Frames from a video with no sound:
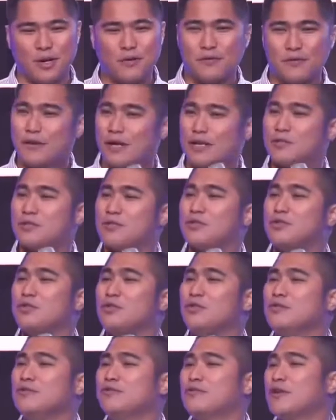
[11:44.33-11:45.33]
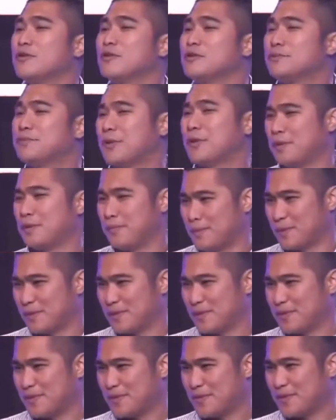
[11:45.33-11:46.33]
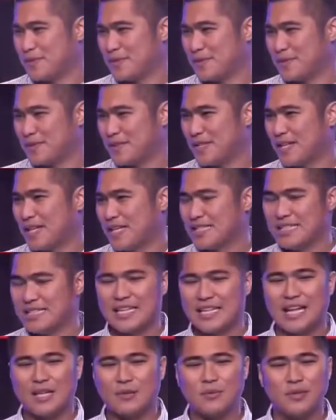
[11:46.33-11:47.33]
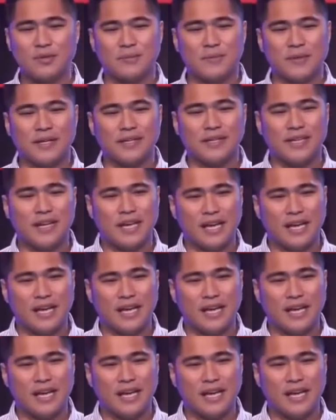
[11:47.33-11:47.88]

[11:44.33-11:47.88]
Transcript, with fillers: for a twofold purpose. Say that with me.